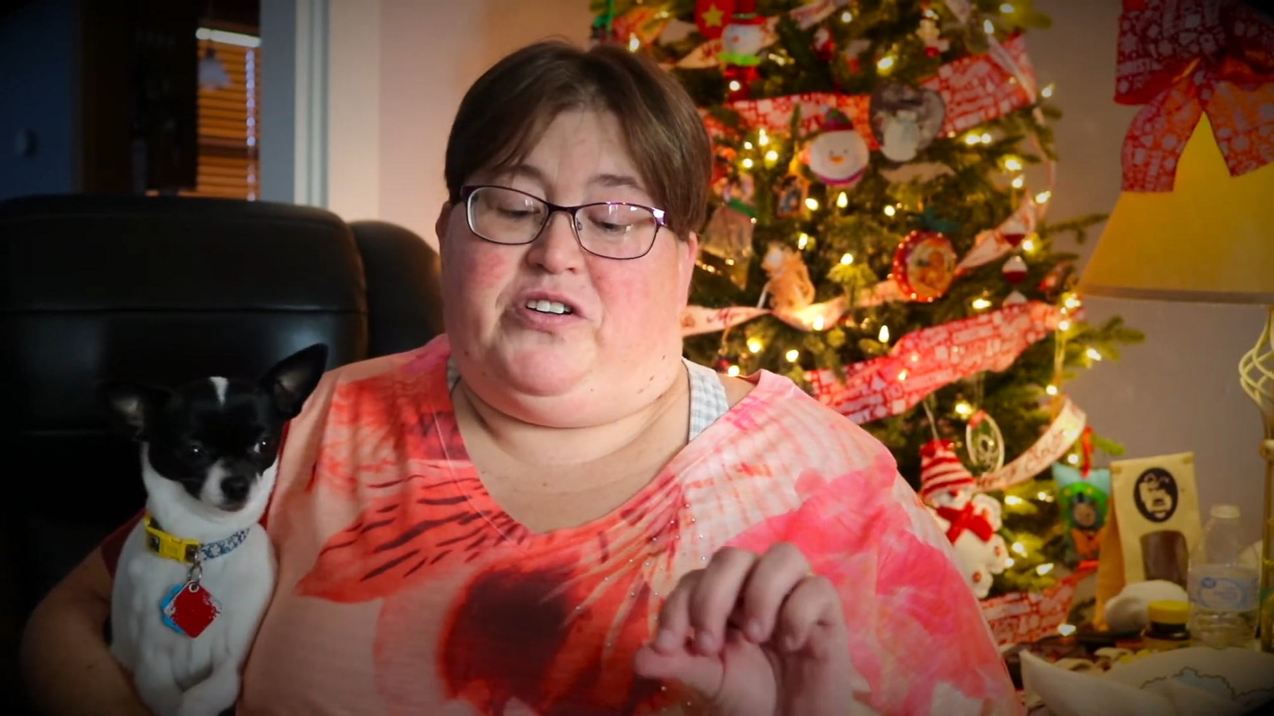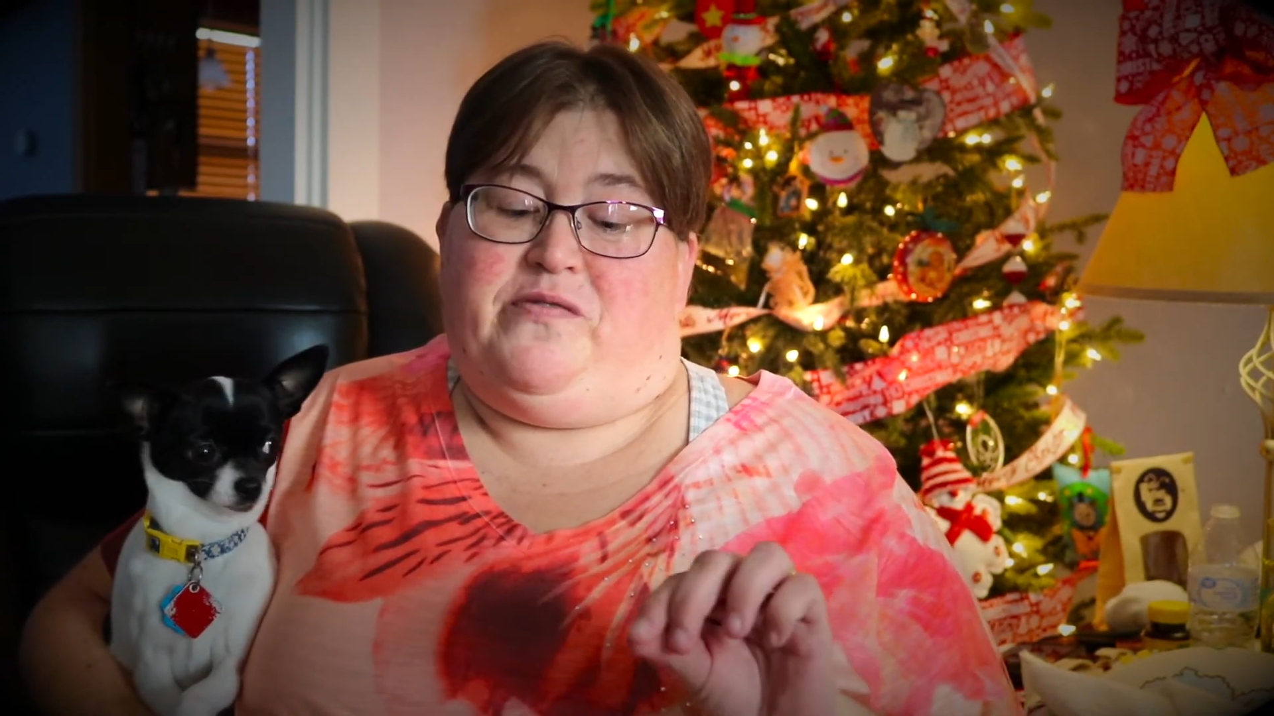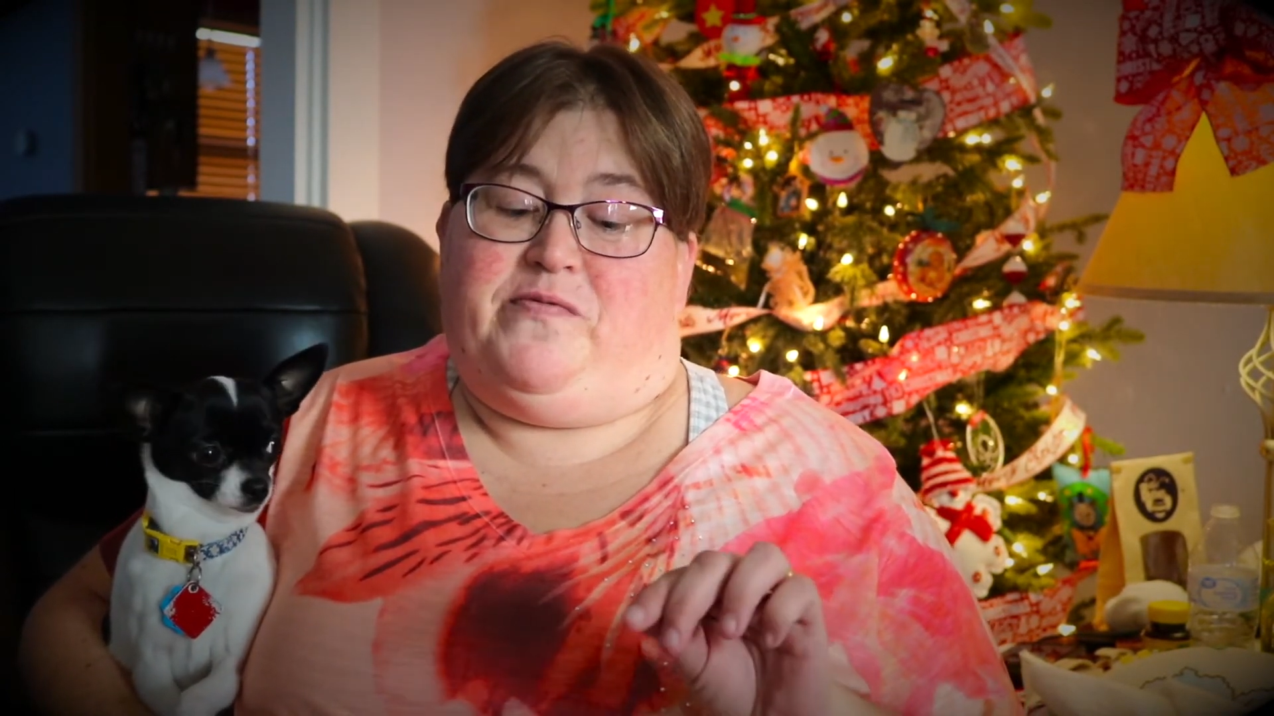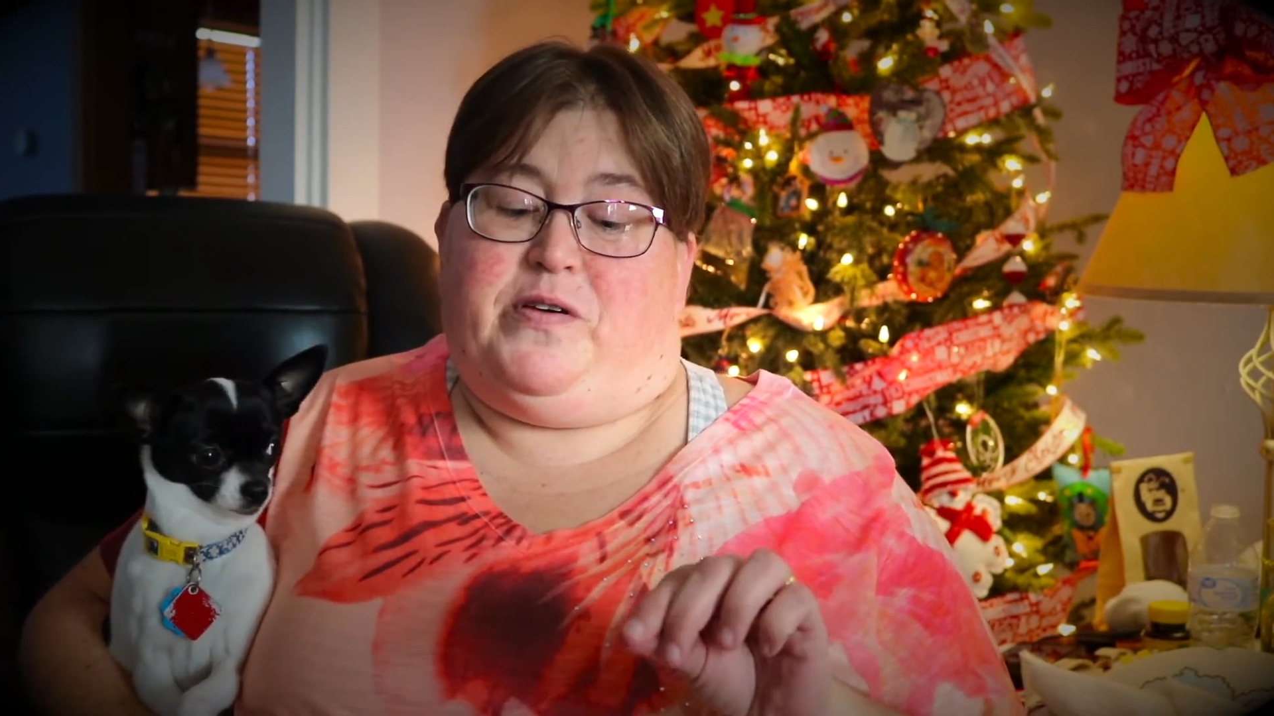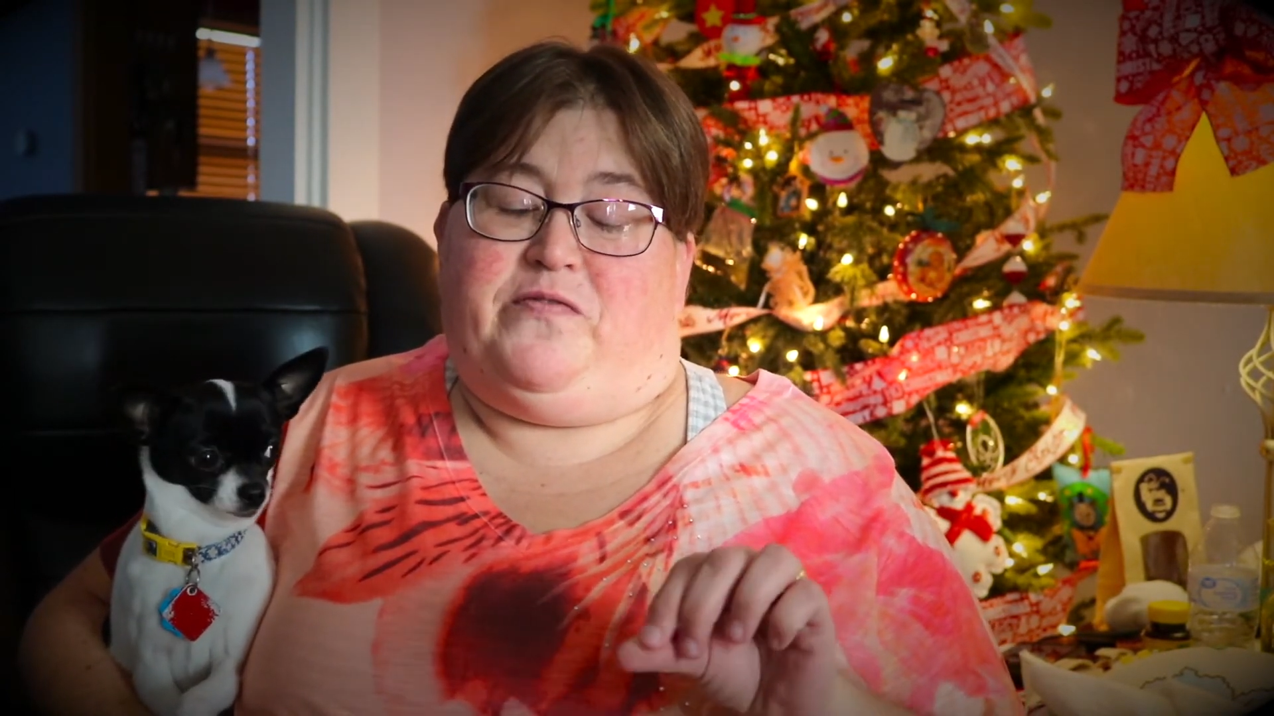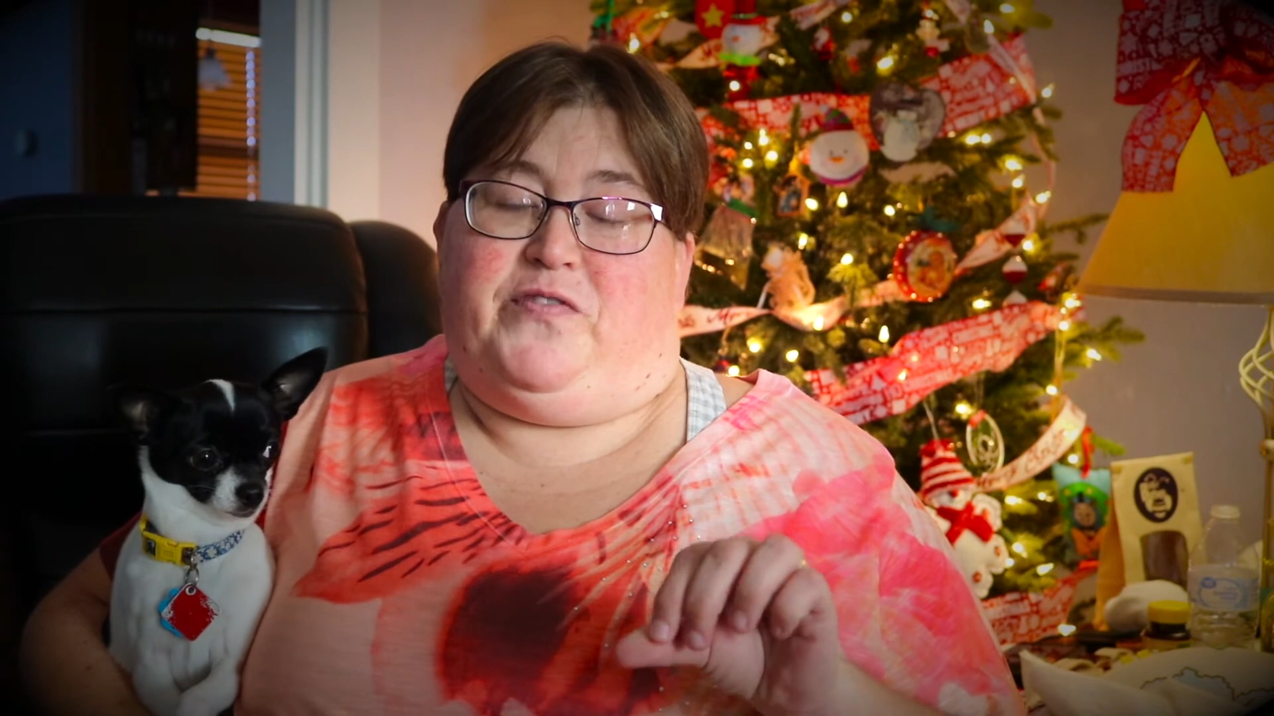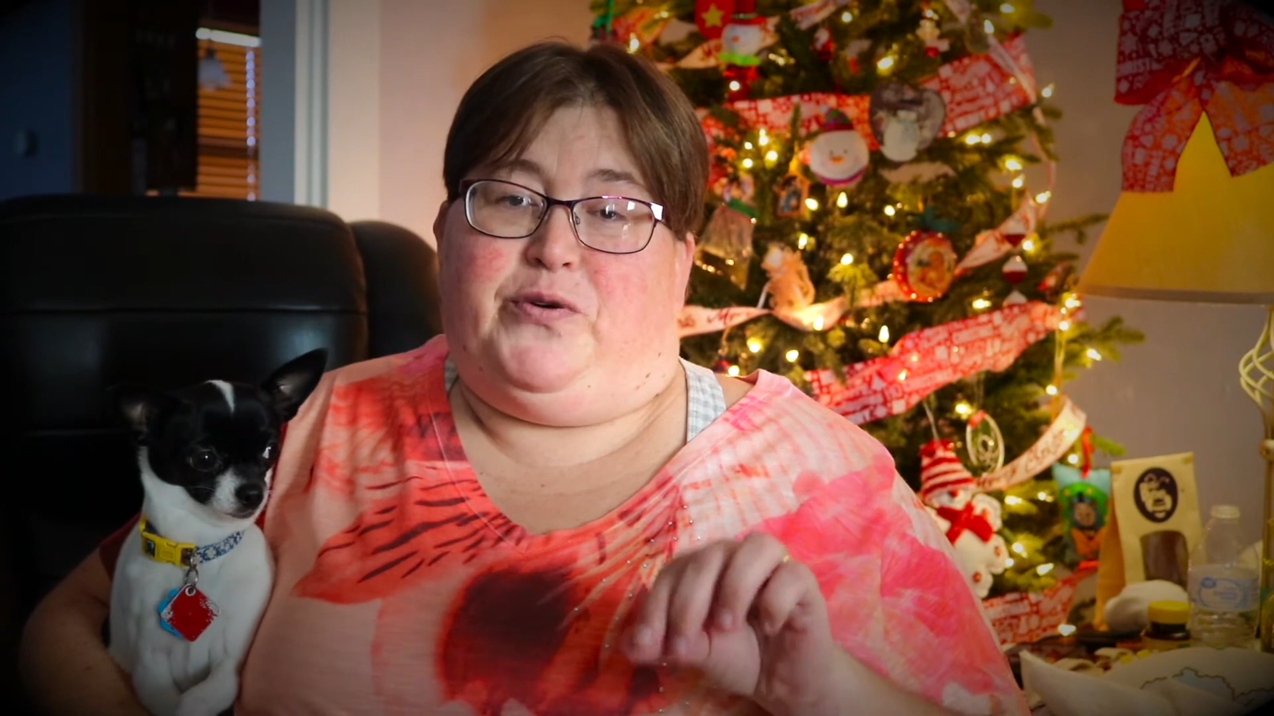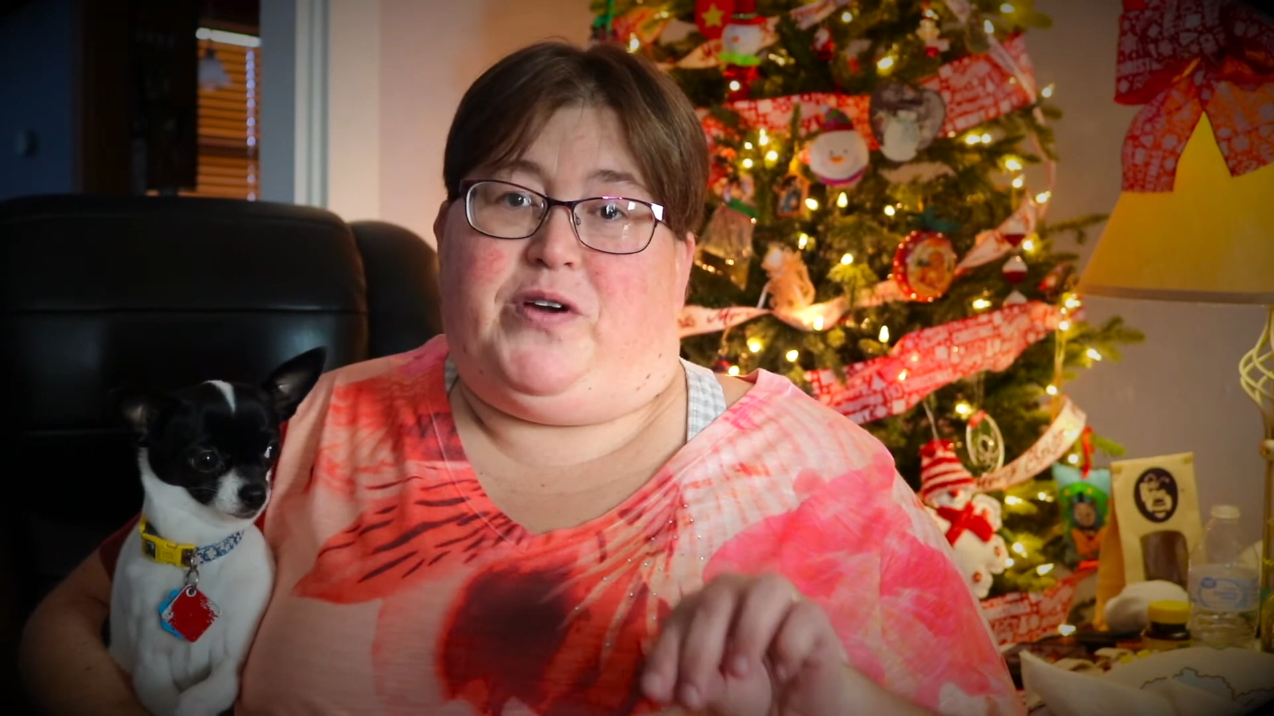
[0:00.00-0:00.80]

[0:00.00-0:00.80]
You put food